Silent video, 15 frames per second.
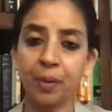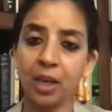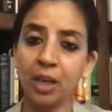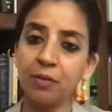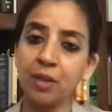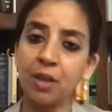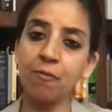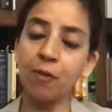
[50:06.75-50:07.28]

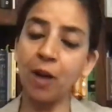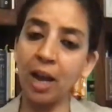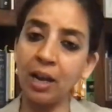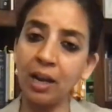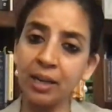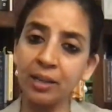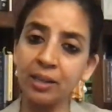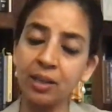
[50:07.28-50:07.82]
if they
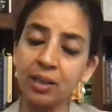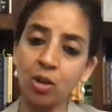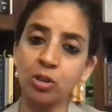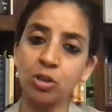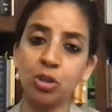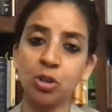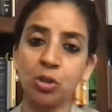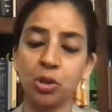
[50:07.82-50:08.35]
violate the
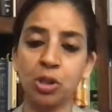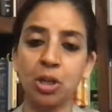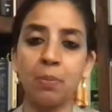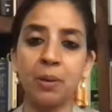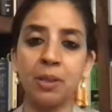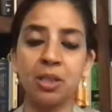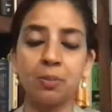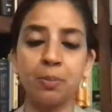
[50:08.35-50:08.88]
constitutional
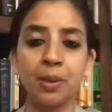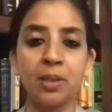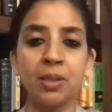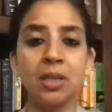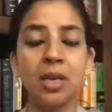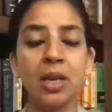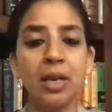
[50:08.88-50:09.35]
principles,